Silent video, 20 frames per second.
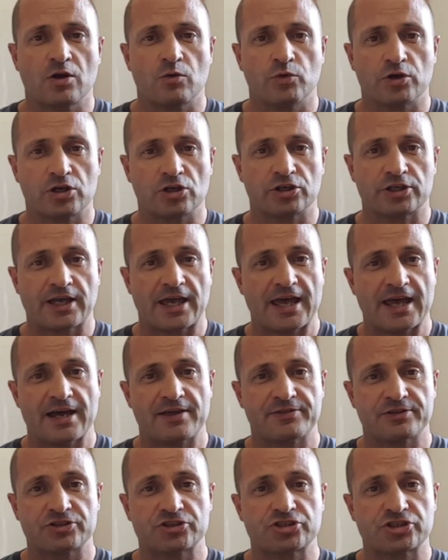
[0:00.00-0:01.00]
We can look at how
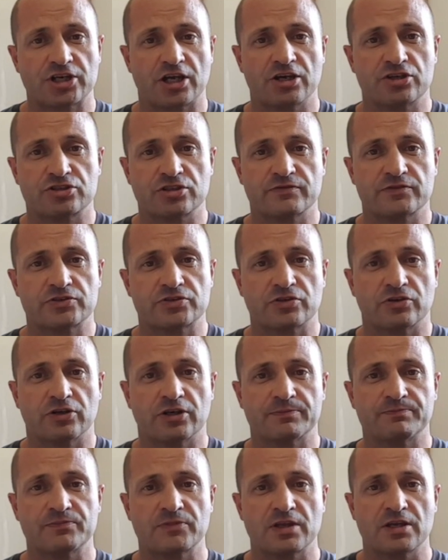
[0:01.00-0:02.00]
things change over
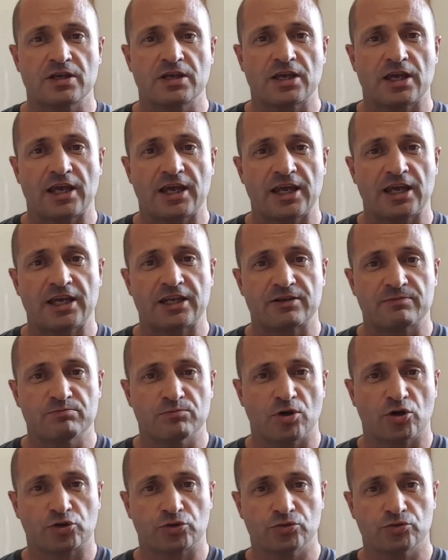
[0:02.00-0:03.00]
time and
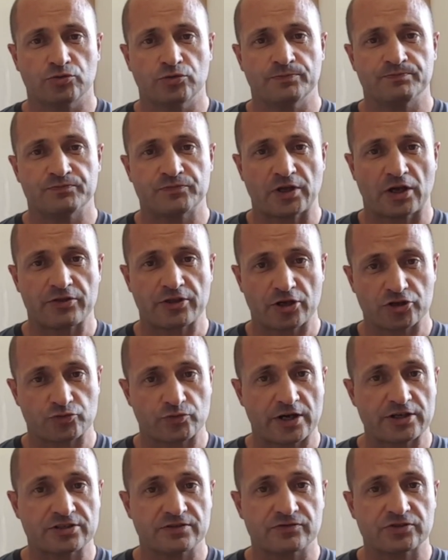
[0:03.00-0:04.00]
model, those
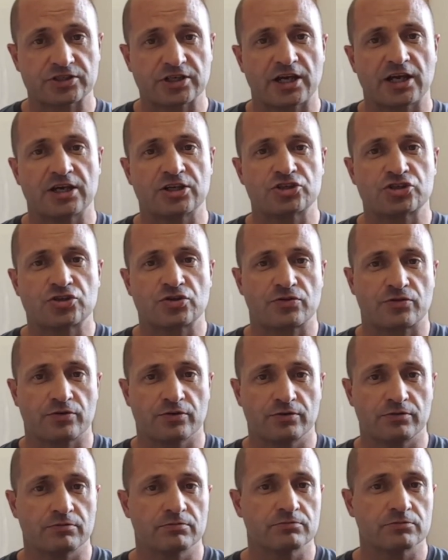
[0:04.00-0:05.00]
rates of change
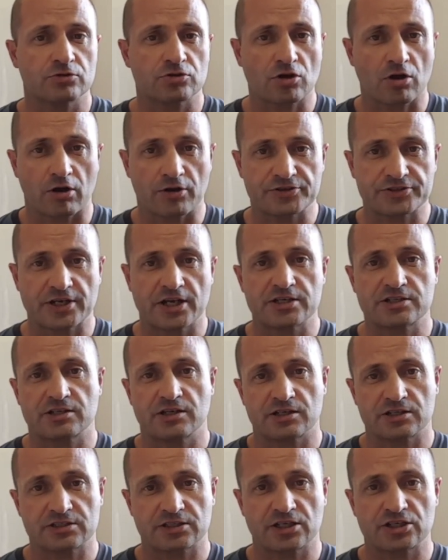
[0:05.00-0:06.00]
through colonization
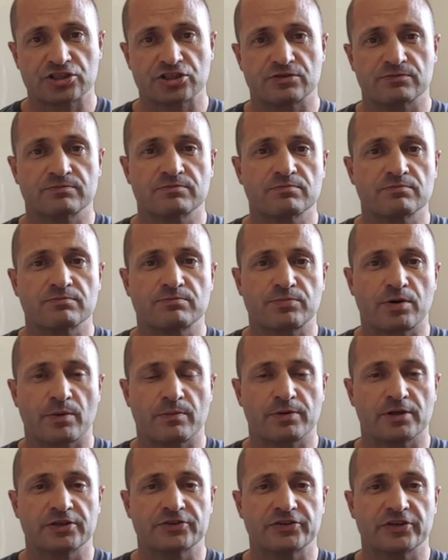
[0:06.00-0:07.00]
and extinction
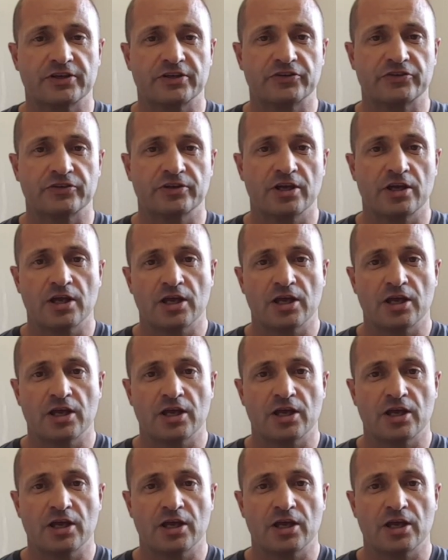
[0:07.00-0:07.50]
probabilities.